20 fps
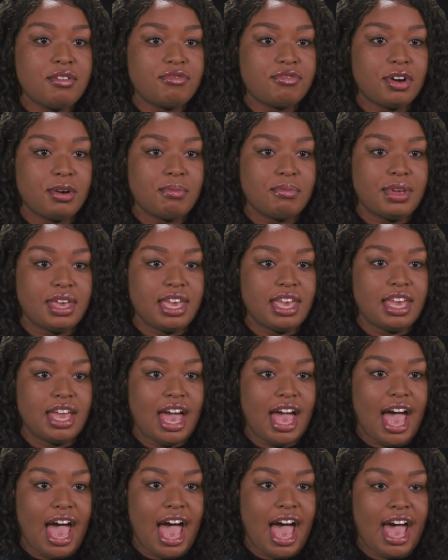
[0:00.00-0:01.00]
for me,
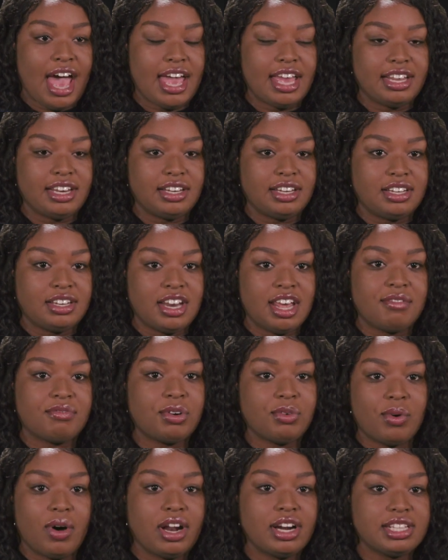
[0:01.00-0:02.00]
I
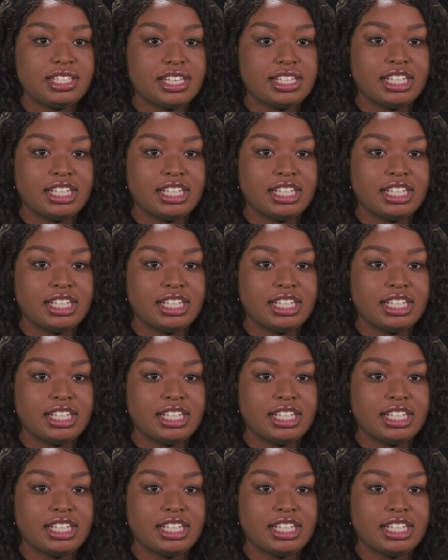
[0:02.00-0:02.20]
never wanted